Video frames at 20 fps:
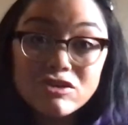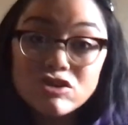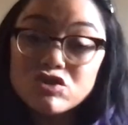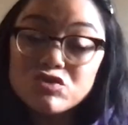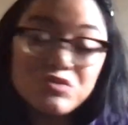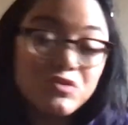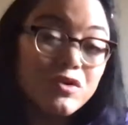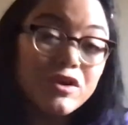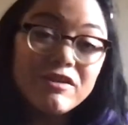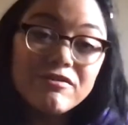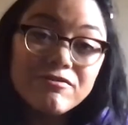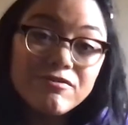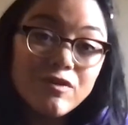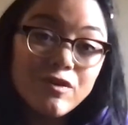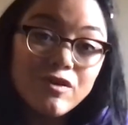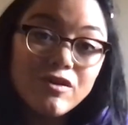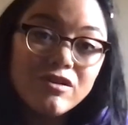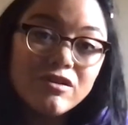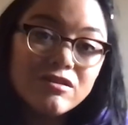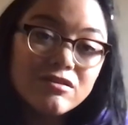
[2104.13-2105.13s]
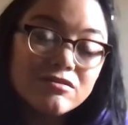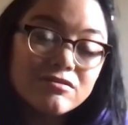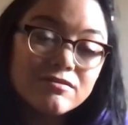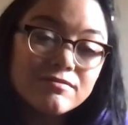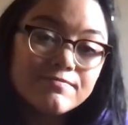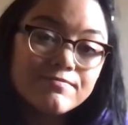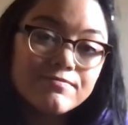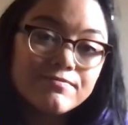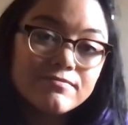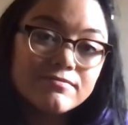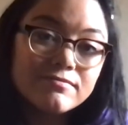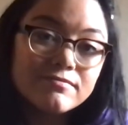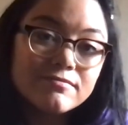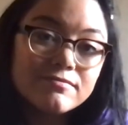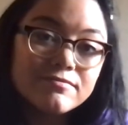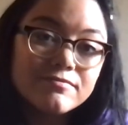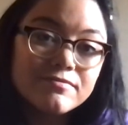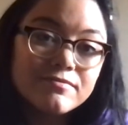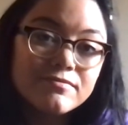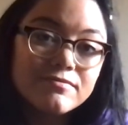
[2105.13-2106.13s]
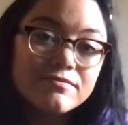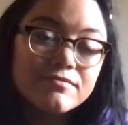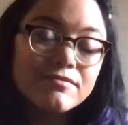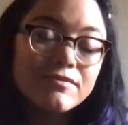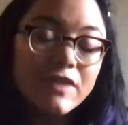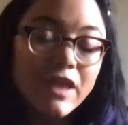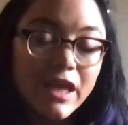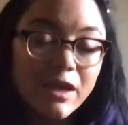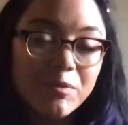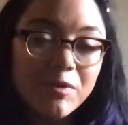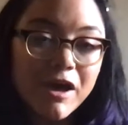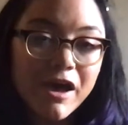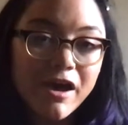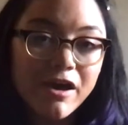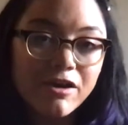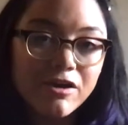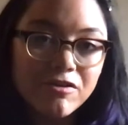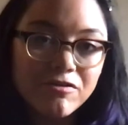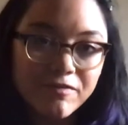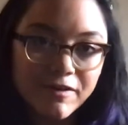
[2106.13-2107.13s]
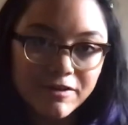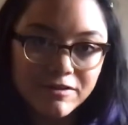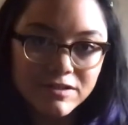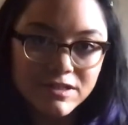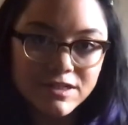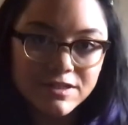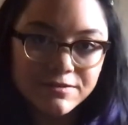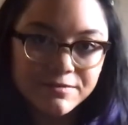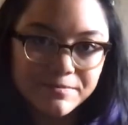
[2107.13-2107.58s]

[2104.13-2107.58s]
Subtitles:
joyful? Think about how you felt.